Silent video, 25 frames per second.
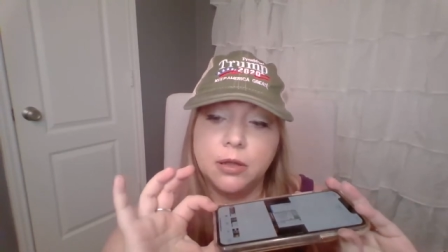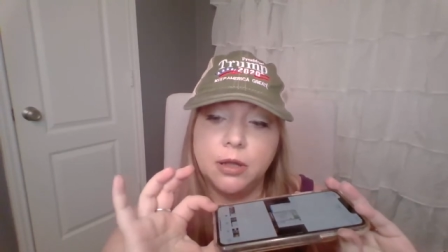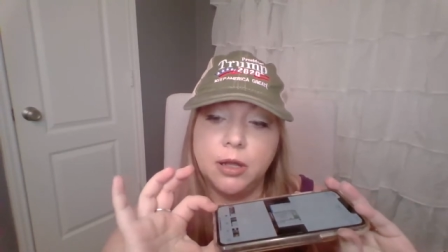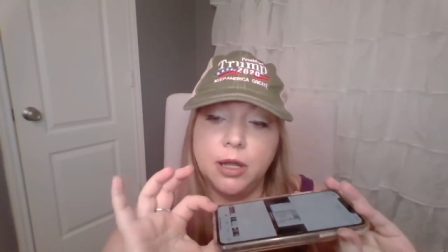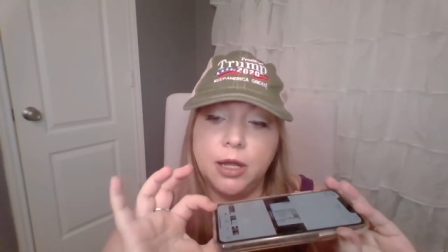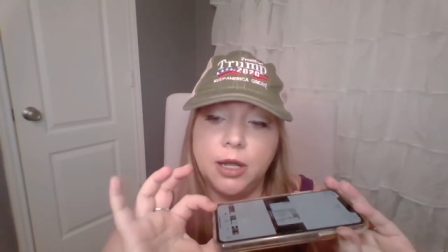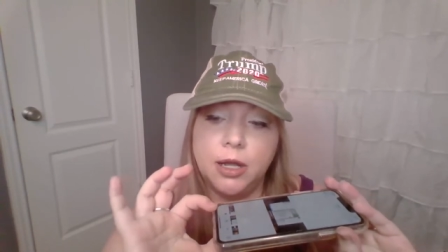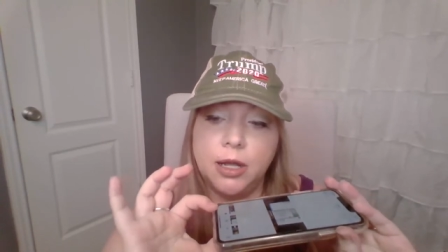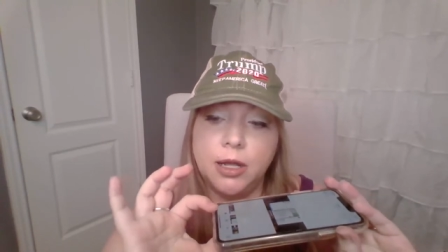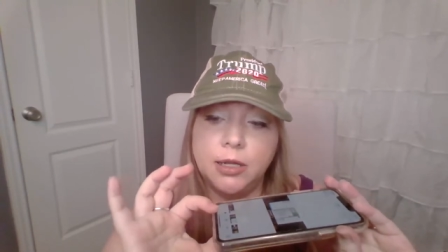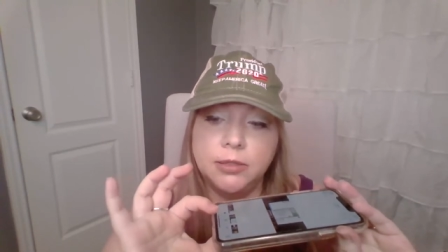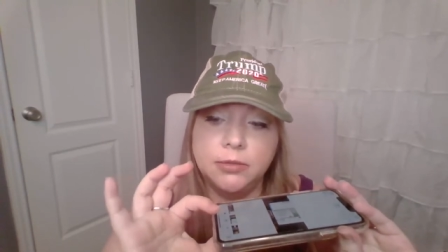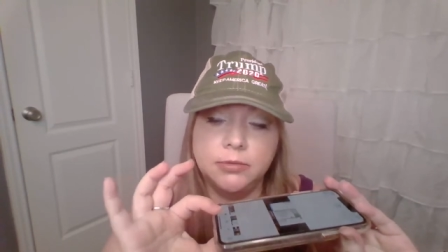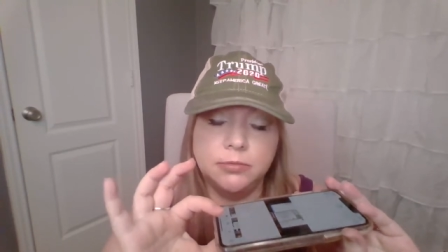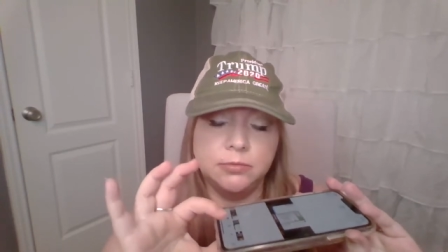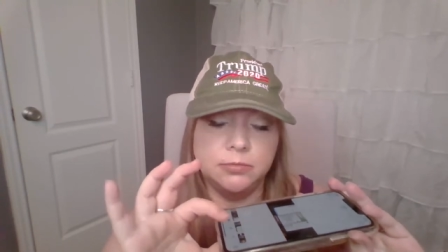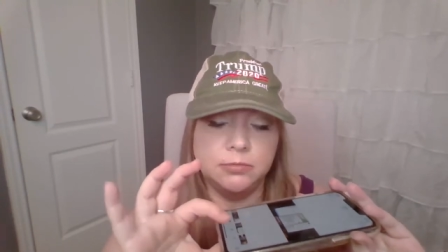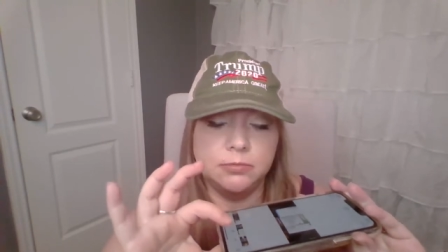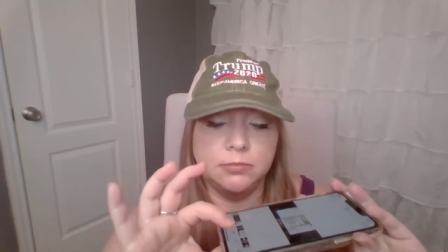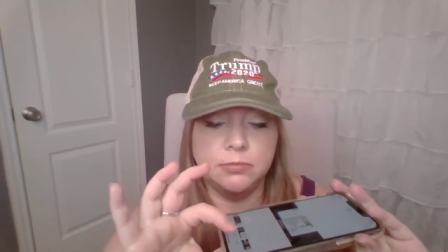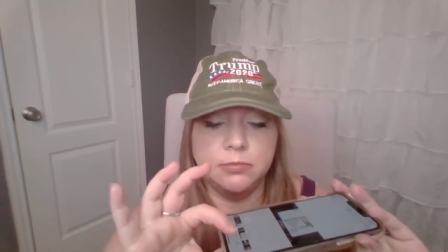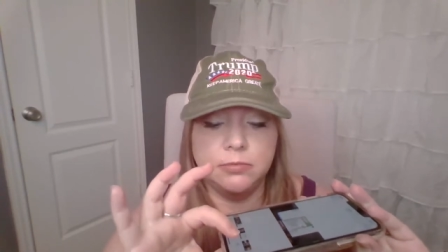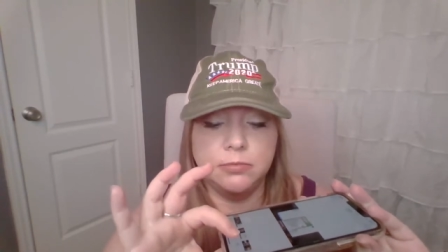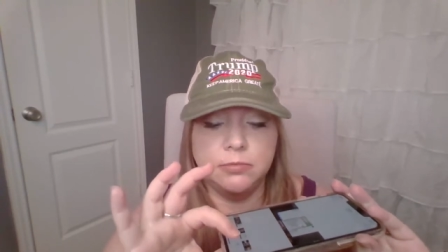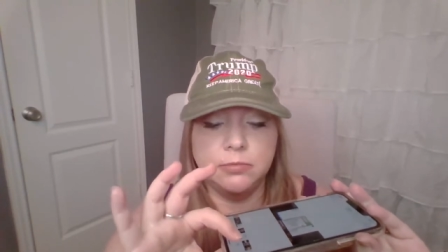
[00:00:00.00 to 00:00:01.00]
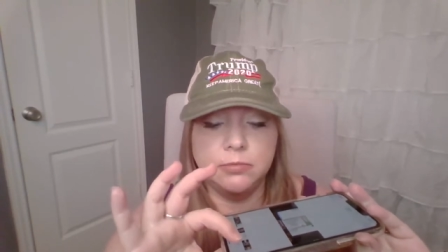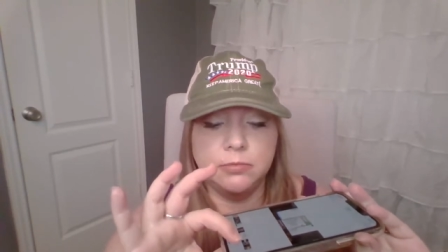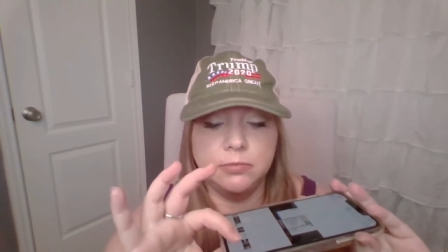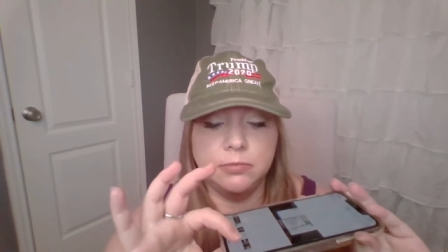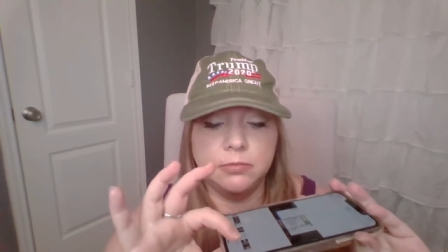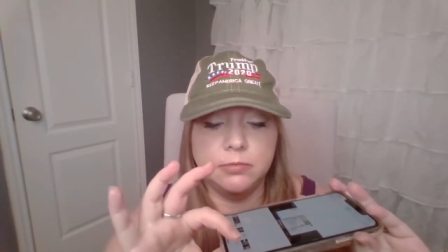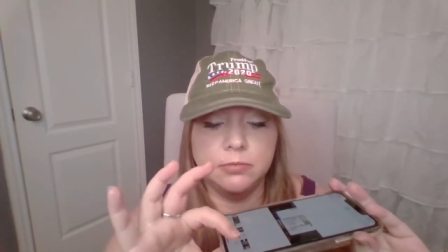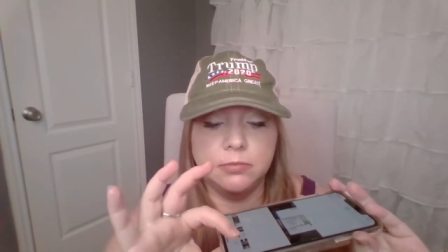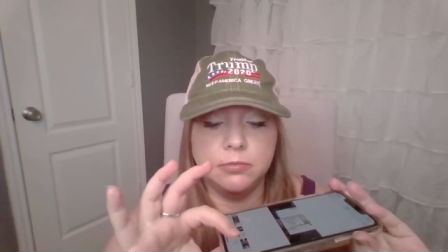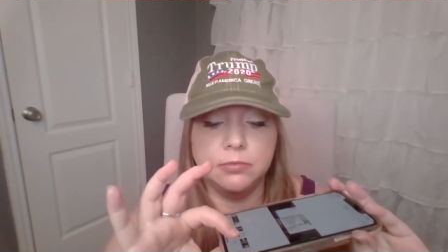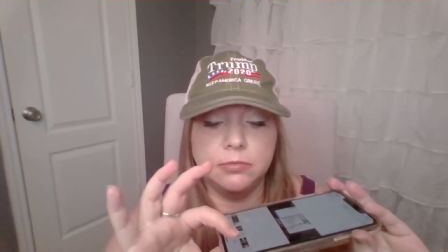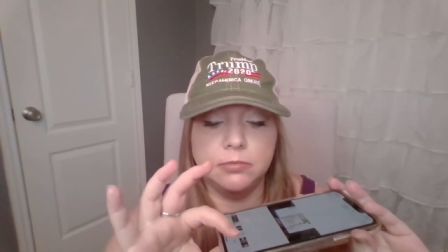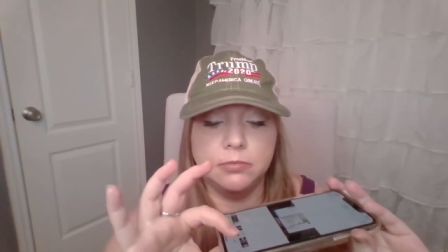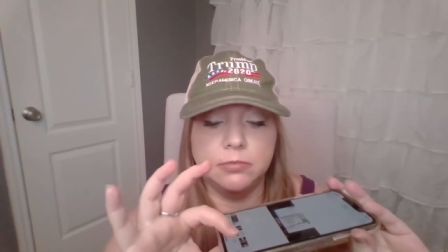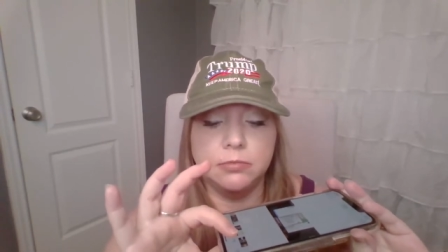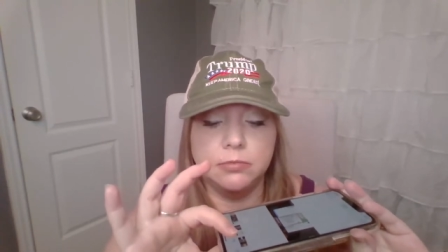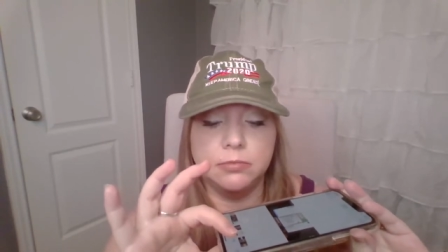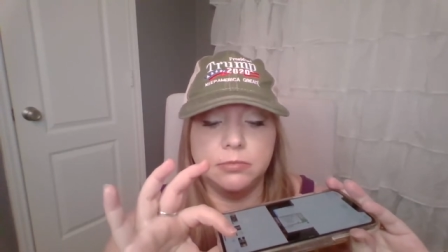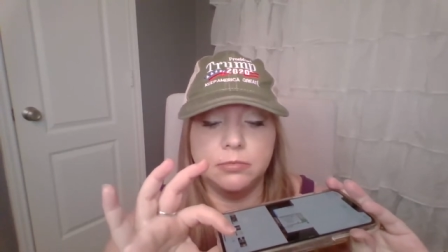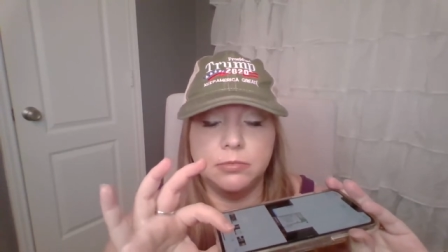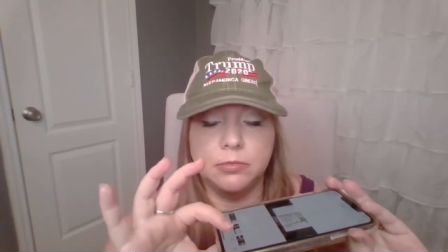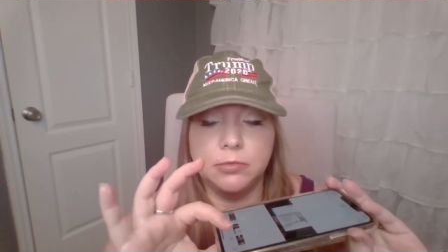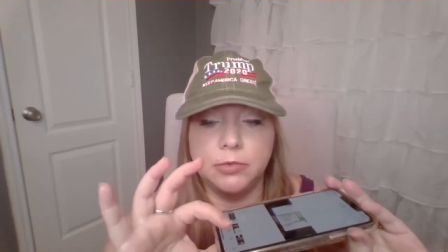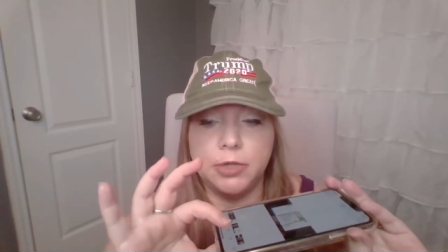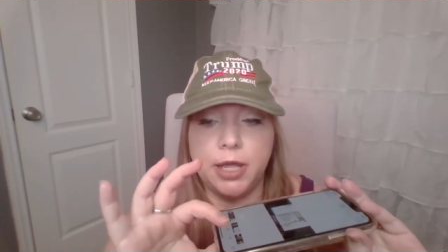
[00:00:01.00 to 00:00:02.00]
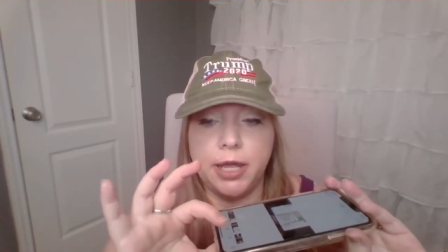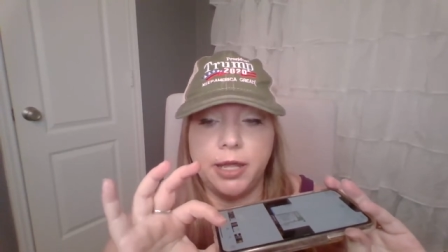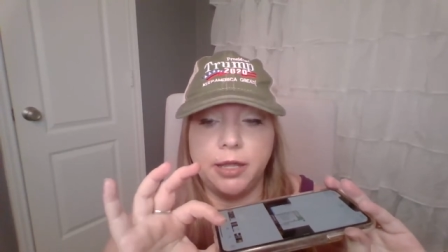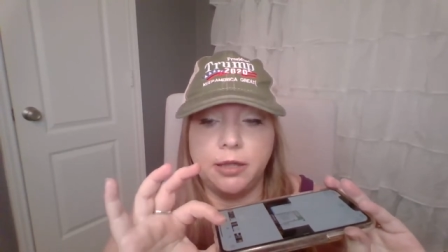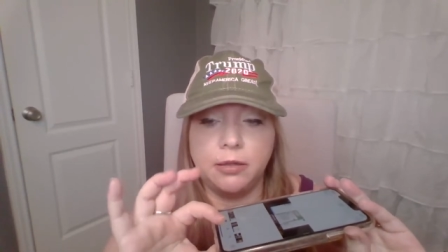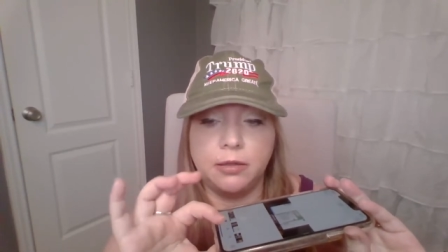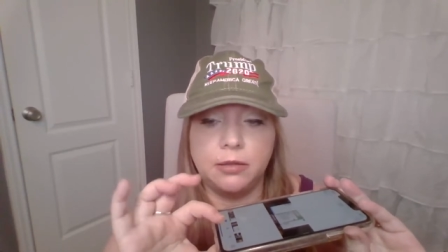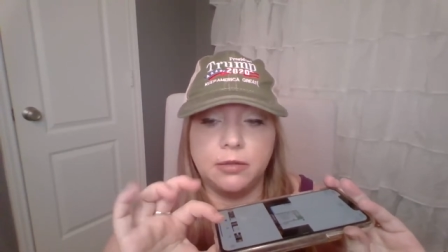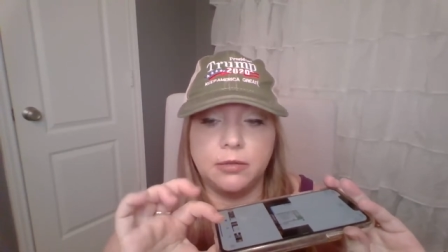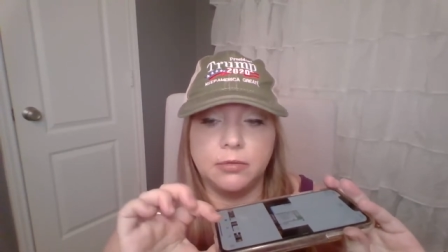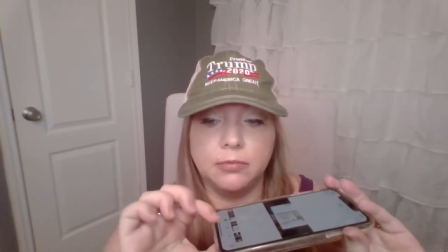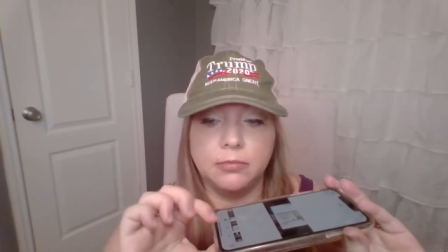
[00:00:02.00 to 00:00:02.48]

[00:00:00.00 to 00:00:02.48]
on like